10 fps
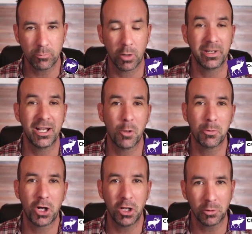where we
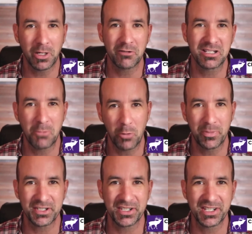help Colorado small
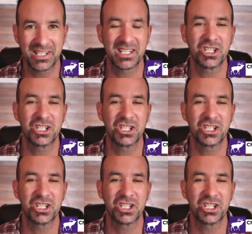businesses